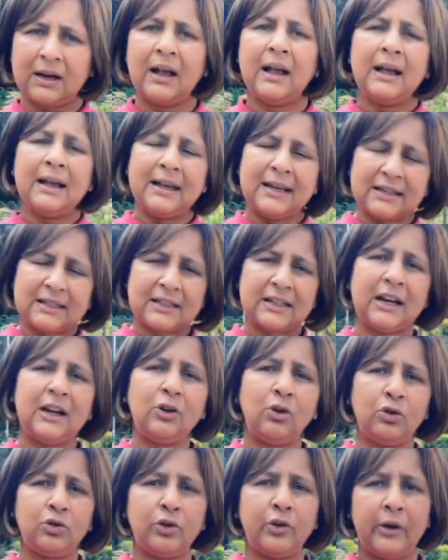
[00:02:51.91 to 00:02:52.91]
he's still
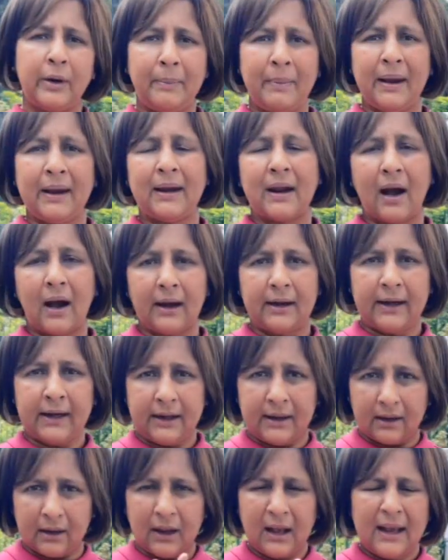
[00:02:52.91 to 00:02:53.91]
going to remain our
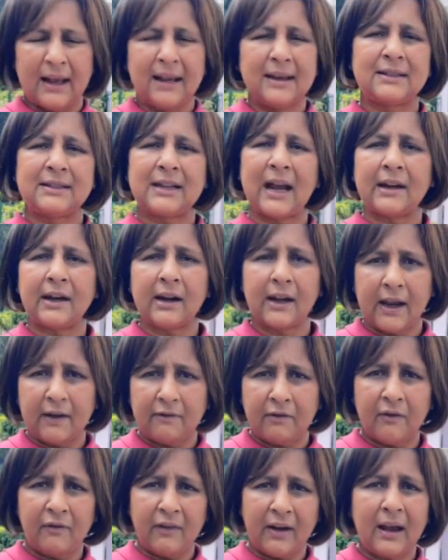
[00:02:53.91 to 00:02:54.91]
leader. Is that a
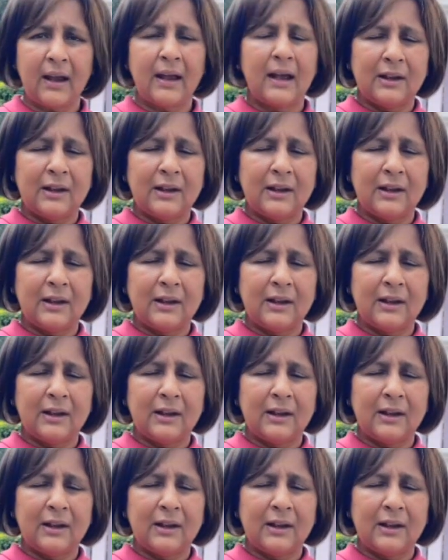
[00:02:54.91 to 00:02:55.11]
giveaway?